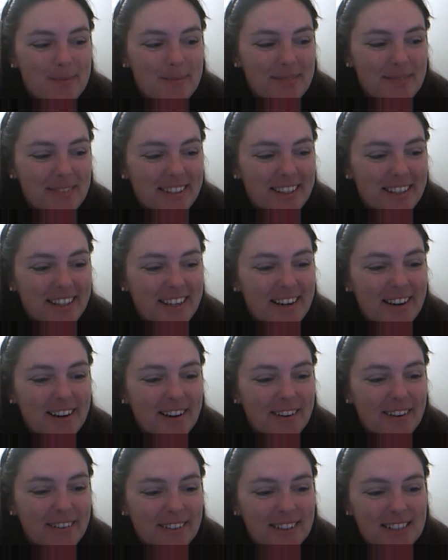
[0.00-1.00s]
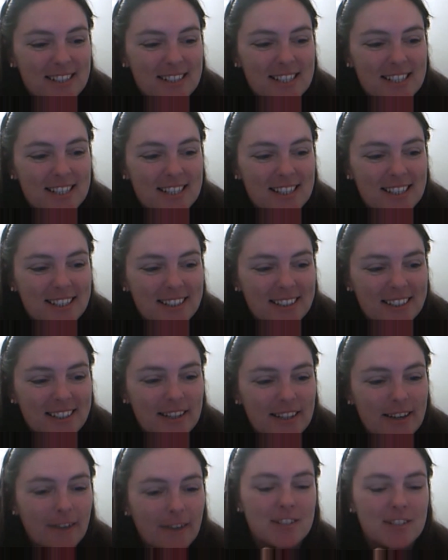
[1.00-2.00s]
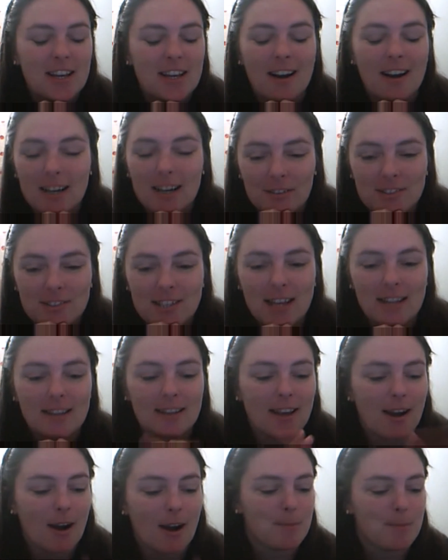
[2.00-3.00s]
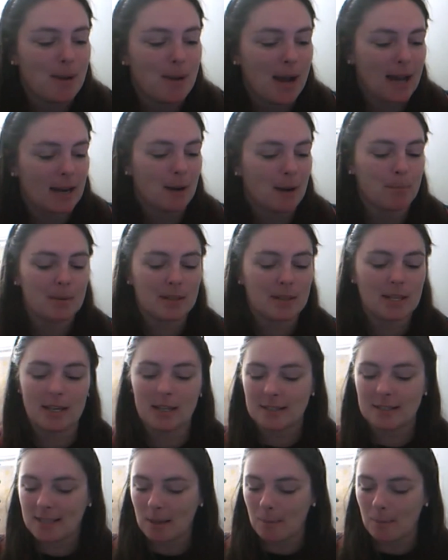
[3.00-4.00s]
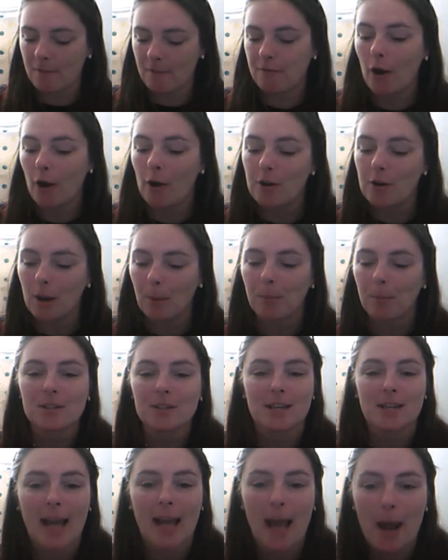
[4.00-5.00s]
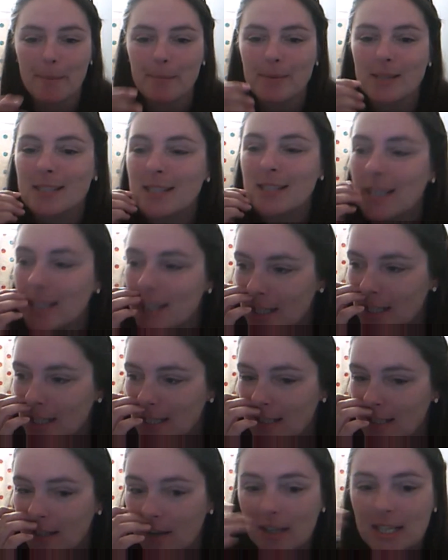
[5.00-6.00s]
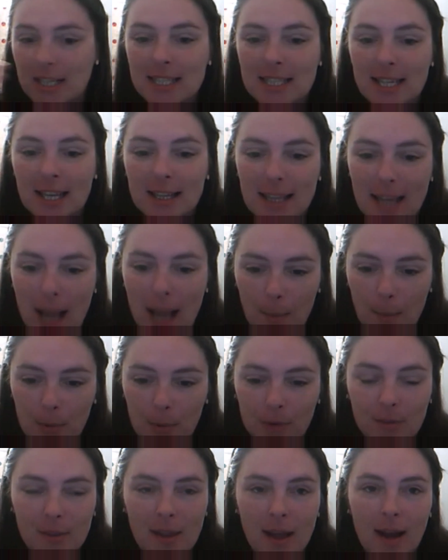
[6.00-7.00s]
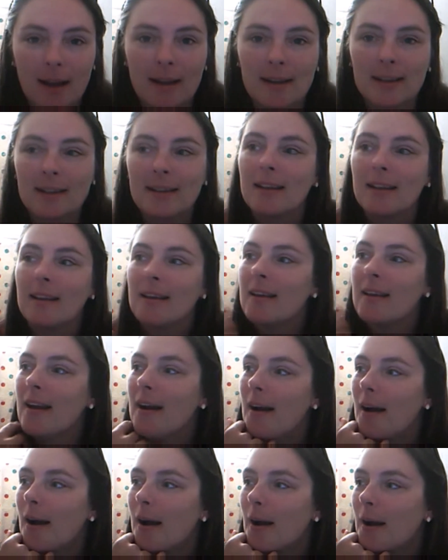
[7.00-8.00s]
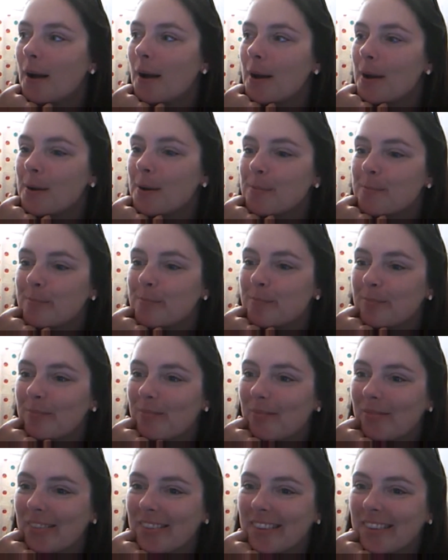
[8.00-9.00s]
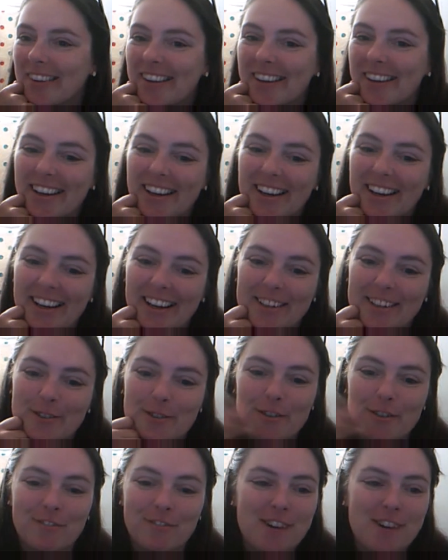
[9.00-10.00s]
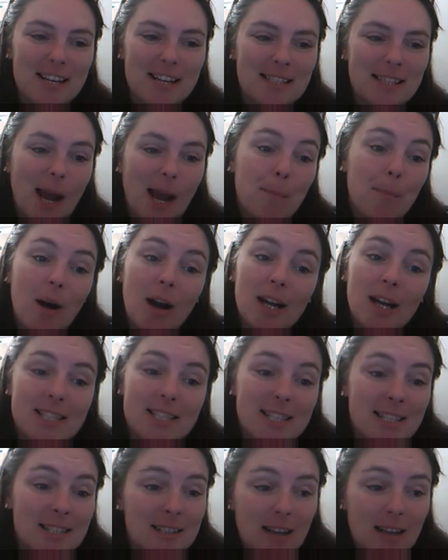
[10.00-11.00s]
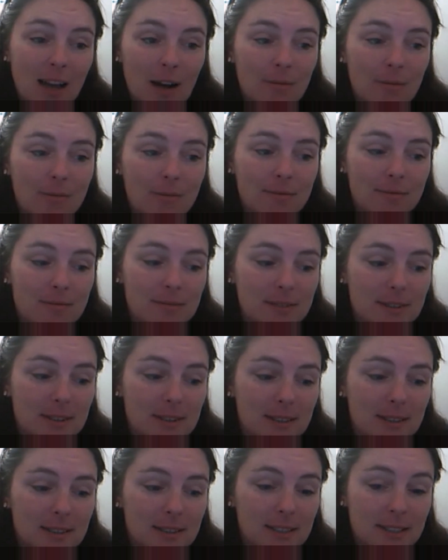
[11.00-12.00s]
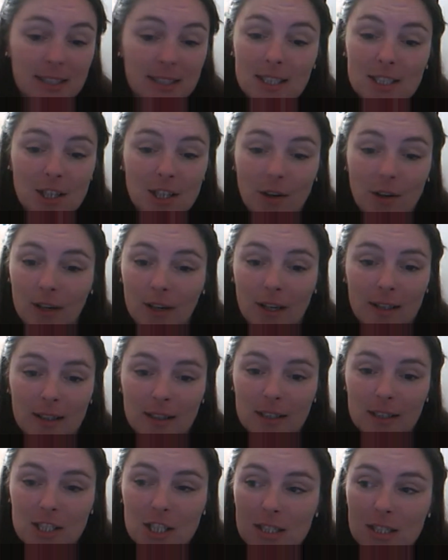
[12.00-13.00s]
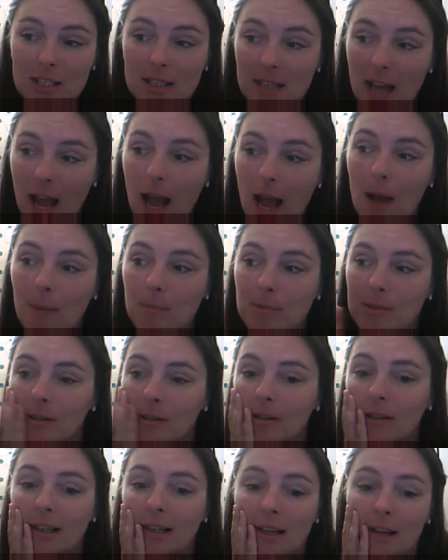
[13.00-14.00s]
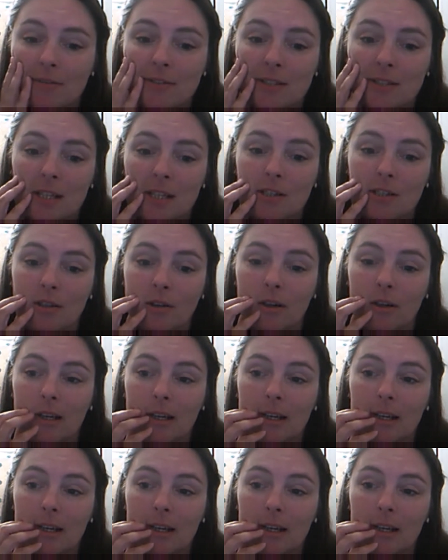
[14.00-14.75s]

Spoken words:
you know, and you have to kind of set the iPad up, and then I set my phone up because I count my stitches, so I need to get the app on that, and all the threads out. But I just love stitching on it. I just absolutely love stitching on it,